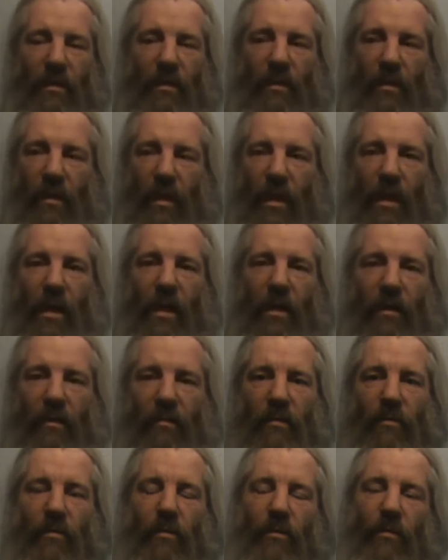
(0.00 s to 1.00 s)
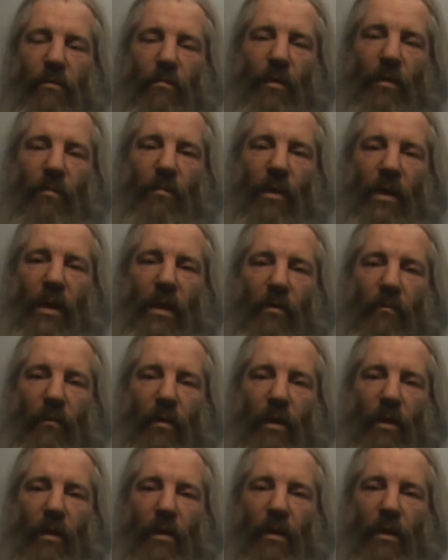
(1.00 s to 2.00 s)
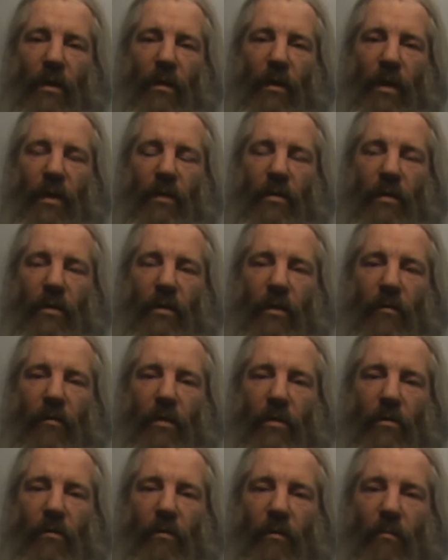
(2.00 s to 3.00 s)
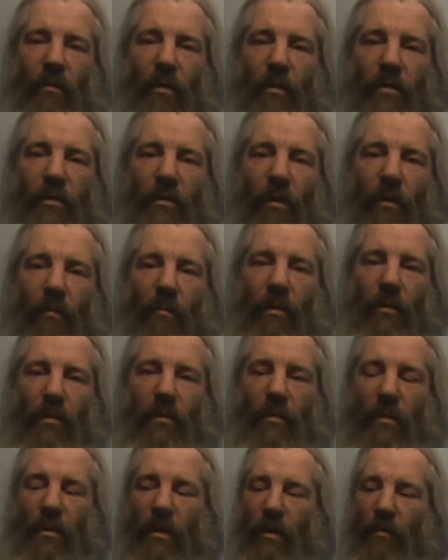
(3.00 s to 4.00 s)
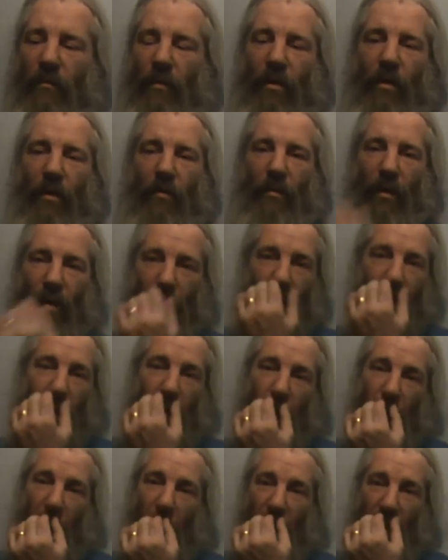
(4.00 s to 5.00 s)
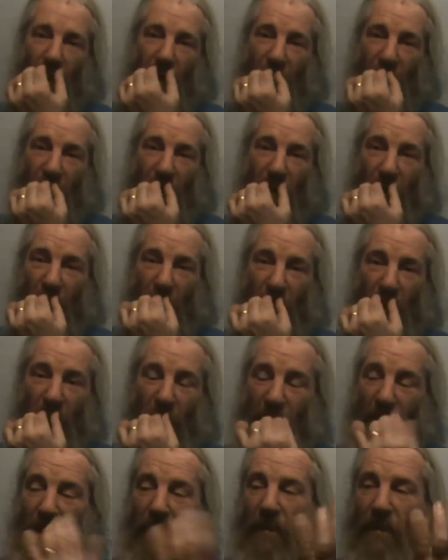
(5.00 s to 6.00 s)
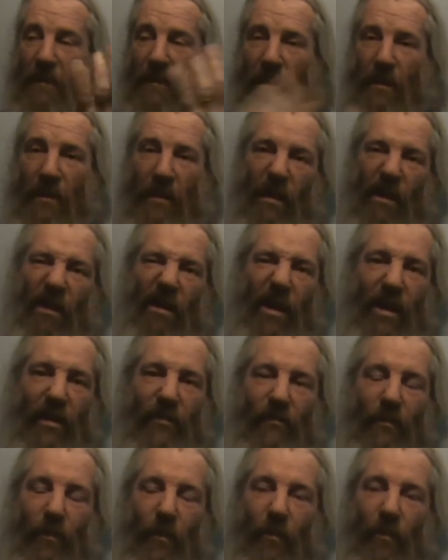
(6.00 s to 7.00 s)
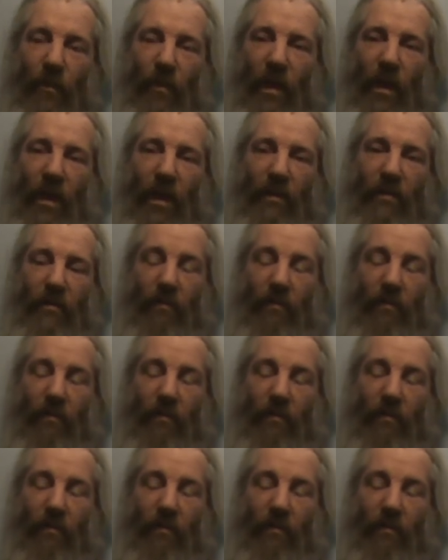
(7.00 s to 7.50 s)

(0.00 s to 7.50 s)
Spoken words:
yeah, it's good to be back at work, and I actually do enjoy my job and where I work, and you can't ask for more than that.